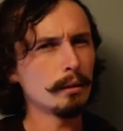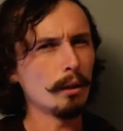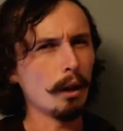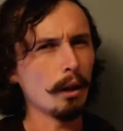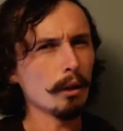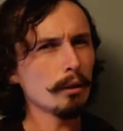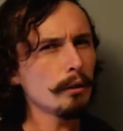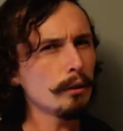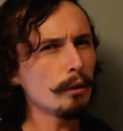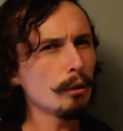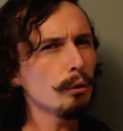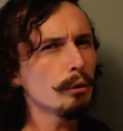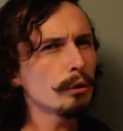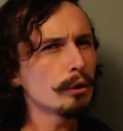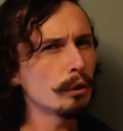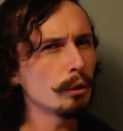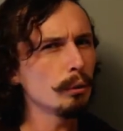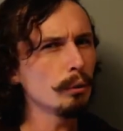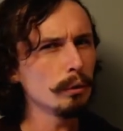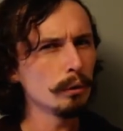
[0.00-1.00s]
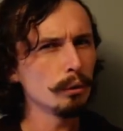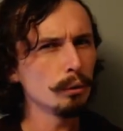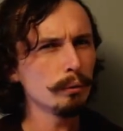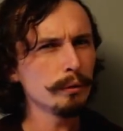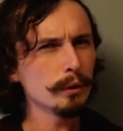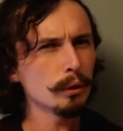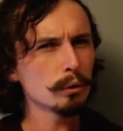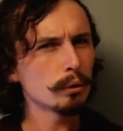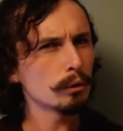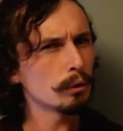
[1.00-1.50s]
aren't those 2
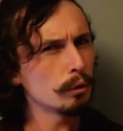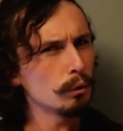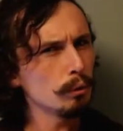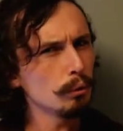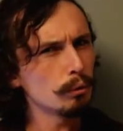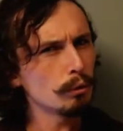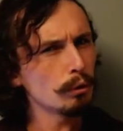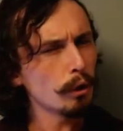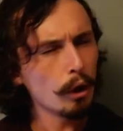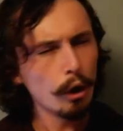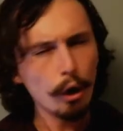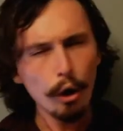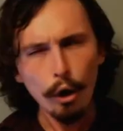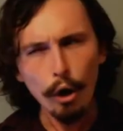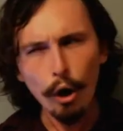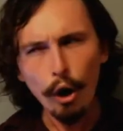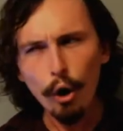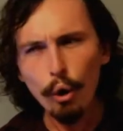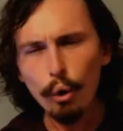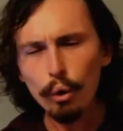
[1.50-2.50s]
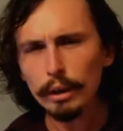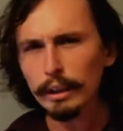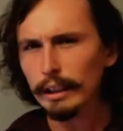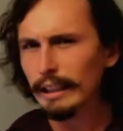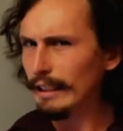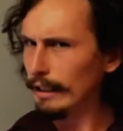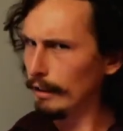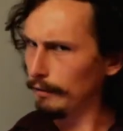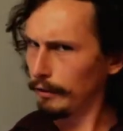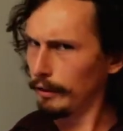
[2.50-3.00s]
alluvials 2
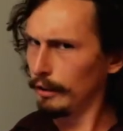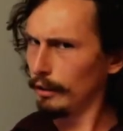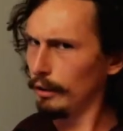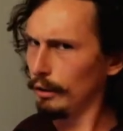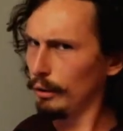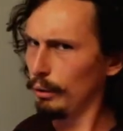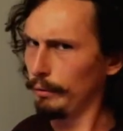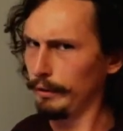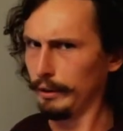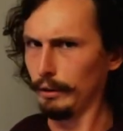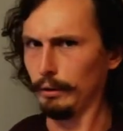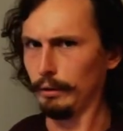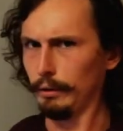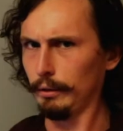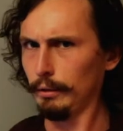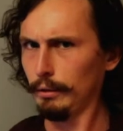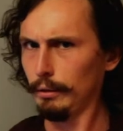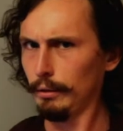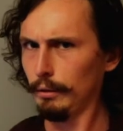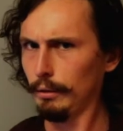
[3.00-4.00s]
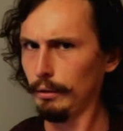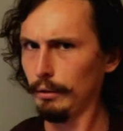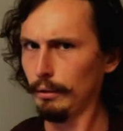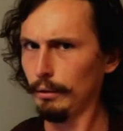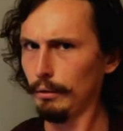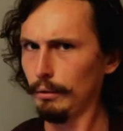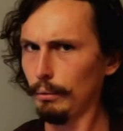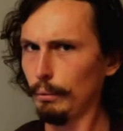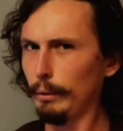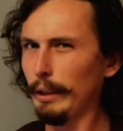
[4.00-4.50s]
totally different alluvials?
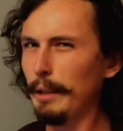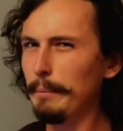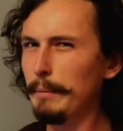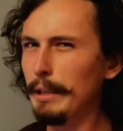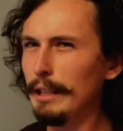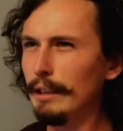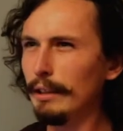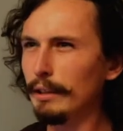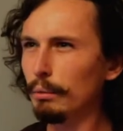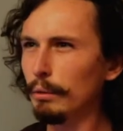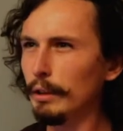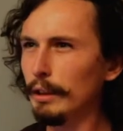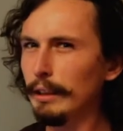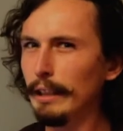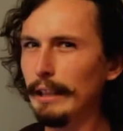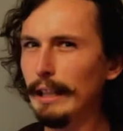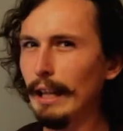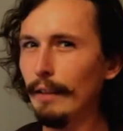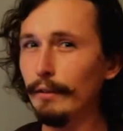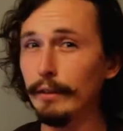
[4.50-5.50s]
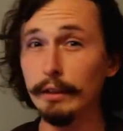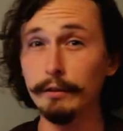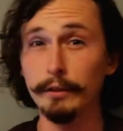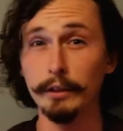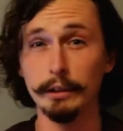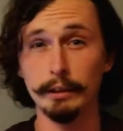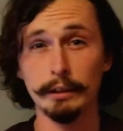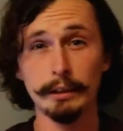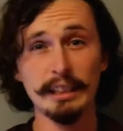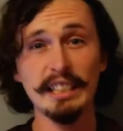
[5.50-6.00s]
What I mean is, wouldn't they have
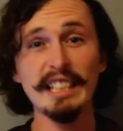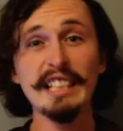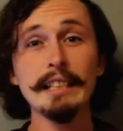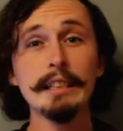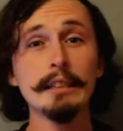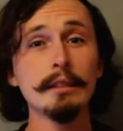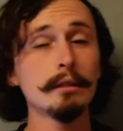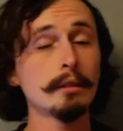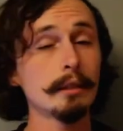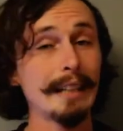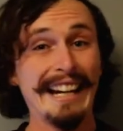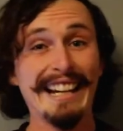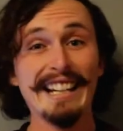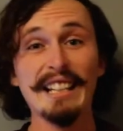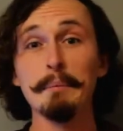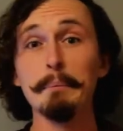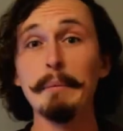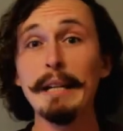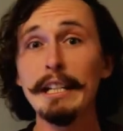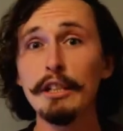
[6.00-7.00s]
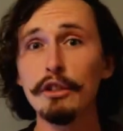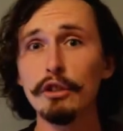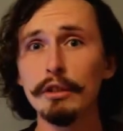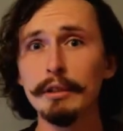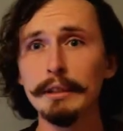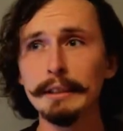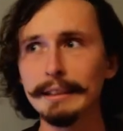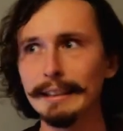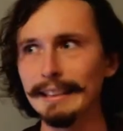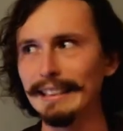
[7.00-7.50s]
different skins,
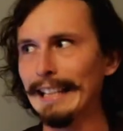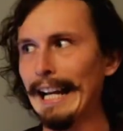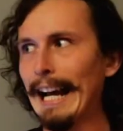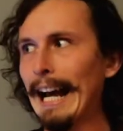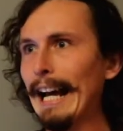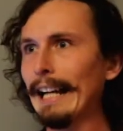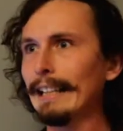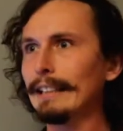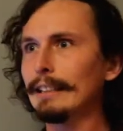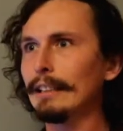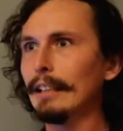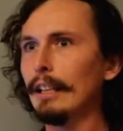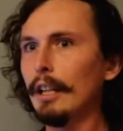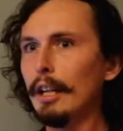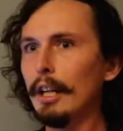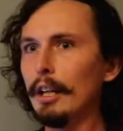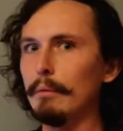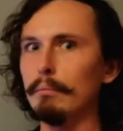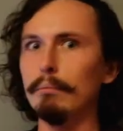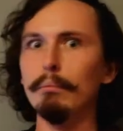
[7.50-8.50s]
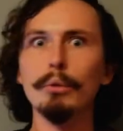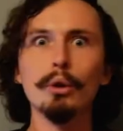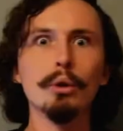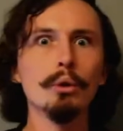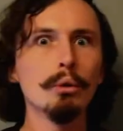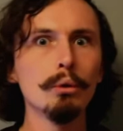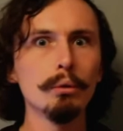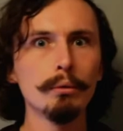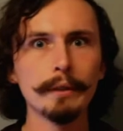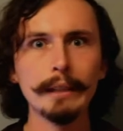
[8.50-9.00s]
animations, attacks,
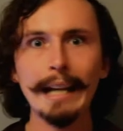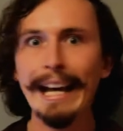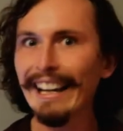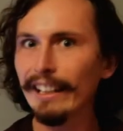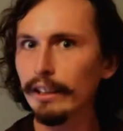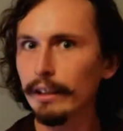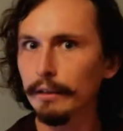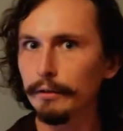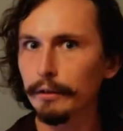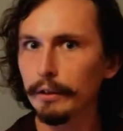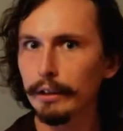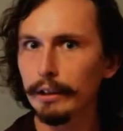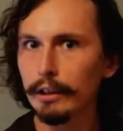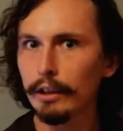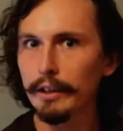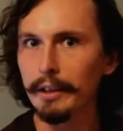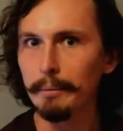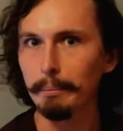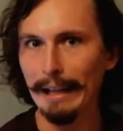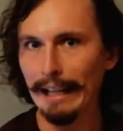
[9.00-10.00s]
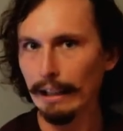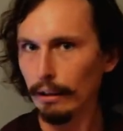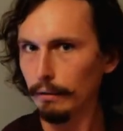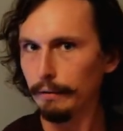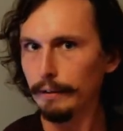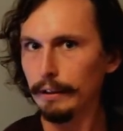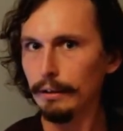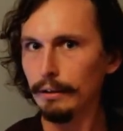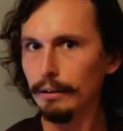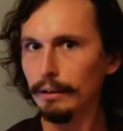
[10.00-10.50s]
move, and act differently on the
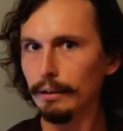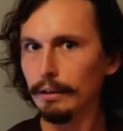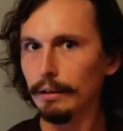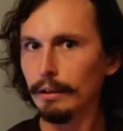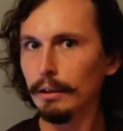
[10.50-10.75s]
battlefield?